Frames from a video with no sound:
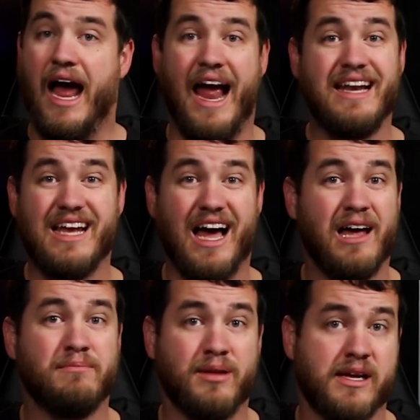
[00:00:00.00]
I had to
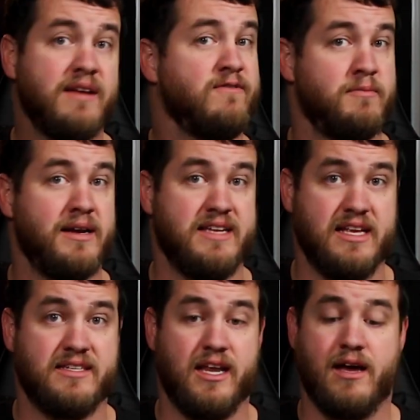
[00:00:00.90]
unplug it from my
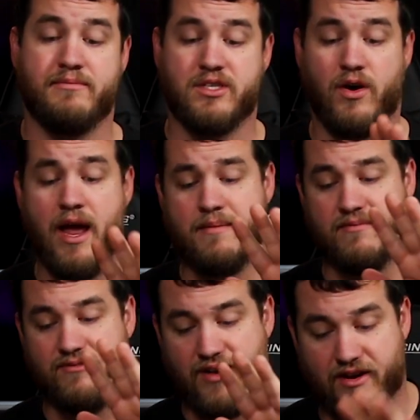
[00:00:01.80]
desk setup. So I am
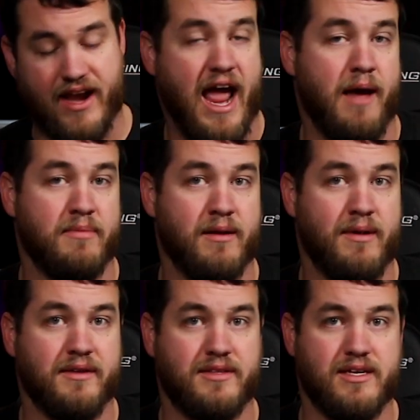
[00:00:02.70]
very happy
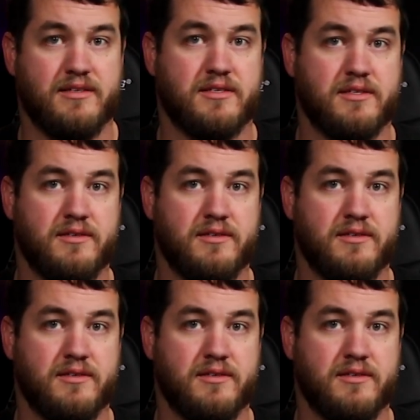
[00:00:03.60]
about this.